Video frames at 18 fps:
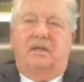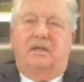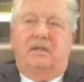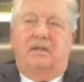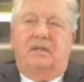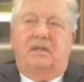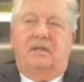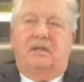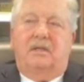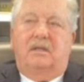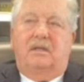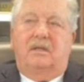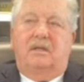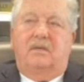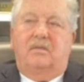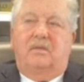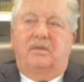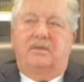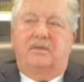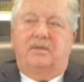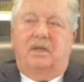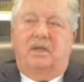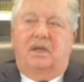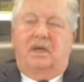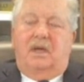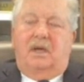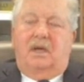It it
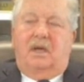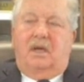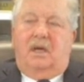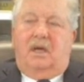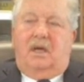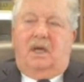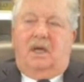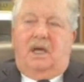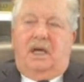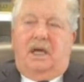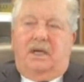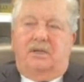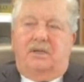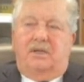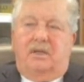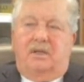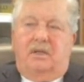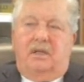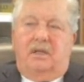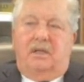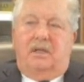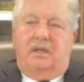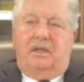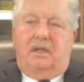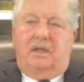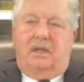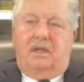was
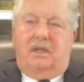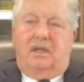actually,